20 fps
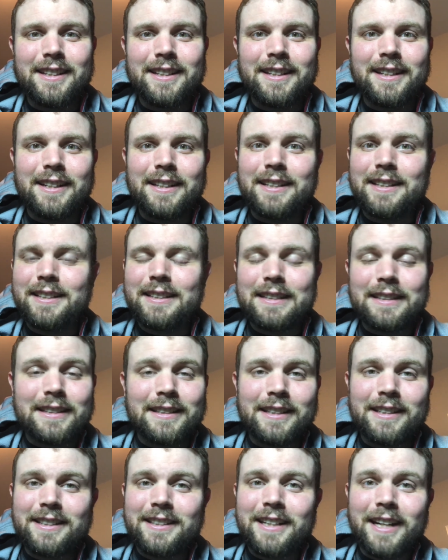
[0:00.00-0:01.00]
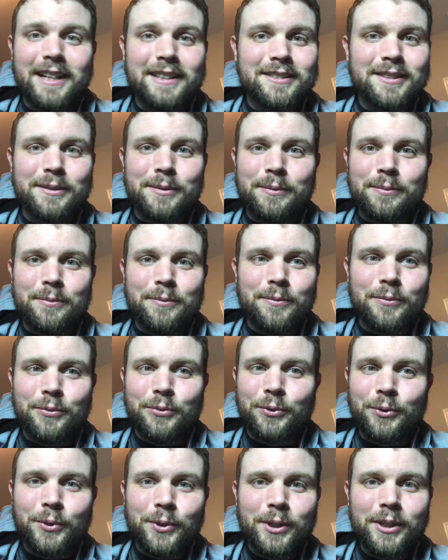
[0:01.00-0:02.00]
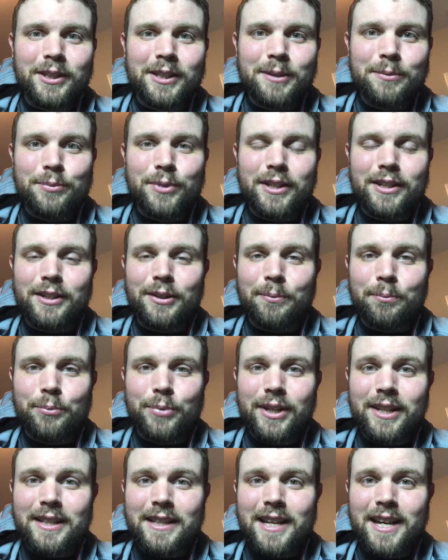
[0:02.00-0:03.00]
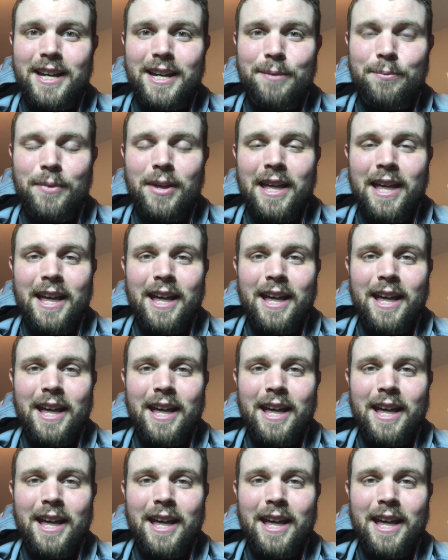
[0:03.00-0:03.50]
He hasn't really been a big name.